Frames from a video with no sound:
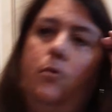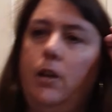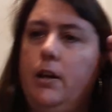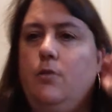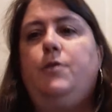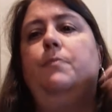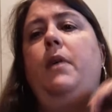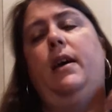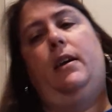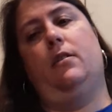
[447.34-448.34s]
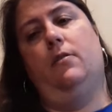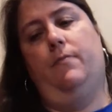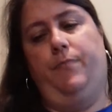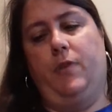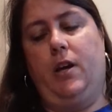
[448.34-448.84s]
letters make.
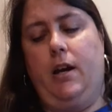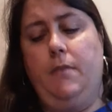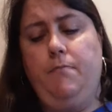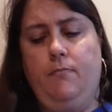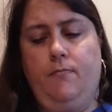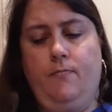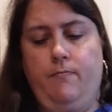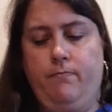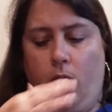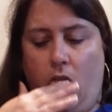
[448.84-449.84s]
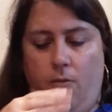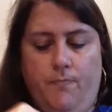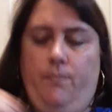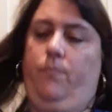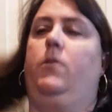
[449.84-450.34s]
Okay?
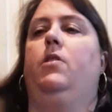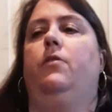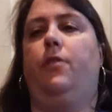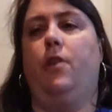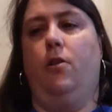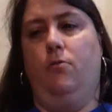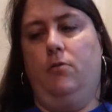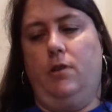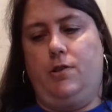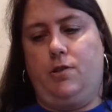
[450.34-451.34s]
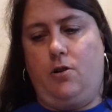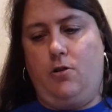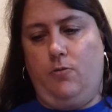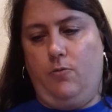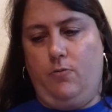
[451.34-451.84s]
So, let's
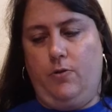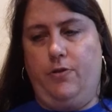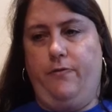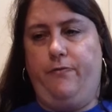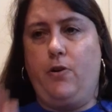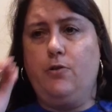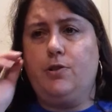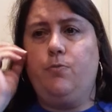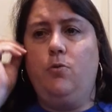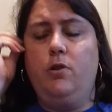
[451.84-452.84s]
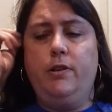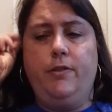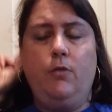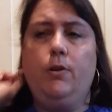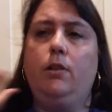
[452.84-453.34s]
start with the first one
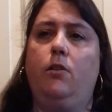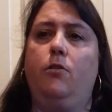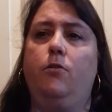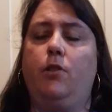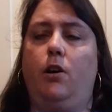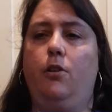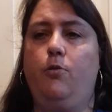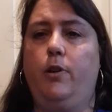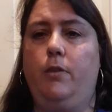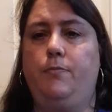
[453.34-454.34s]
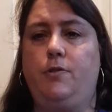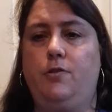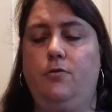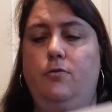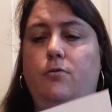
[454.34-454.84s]
that we learned all the way up
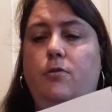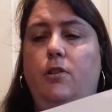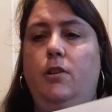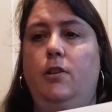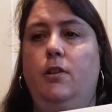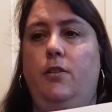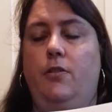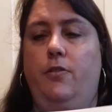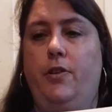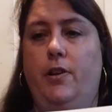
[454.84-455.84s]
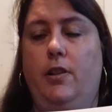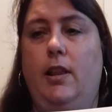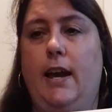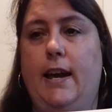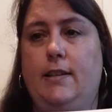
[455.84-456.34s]
to the
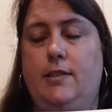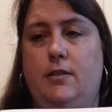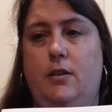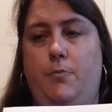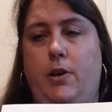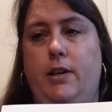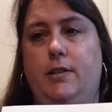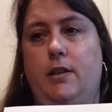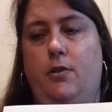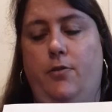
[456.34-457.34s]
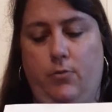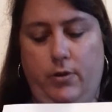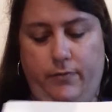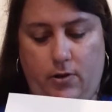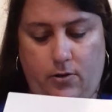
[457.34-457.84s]
last uppercase letter that
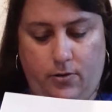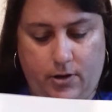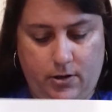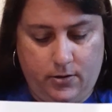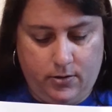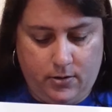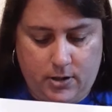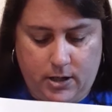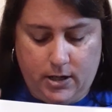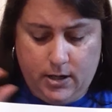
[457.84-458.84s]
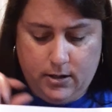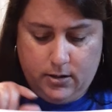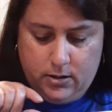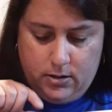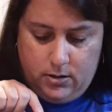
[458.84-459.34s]
we've learned. Okay?
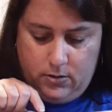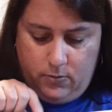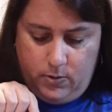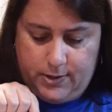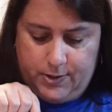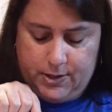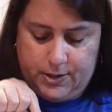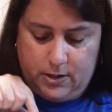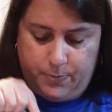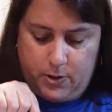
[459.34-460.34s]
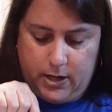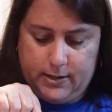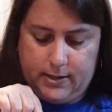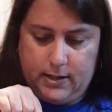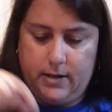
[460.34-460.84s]
What's this
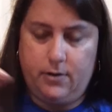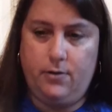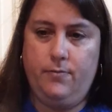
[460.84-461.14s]
uppercase letter?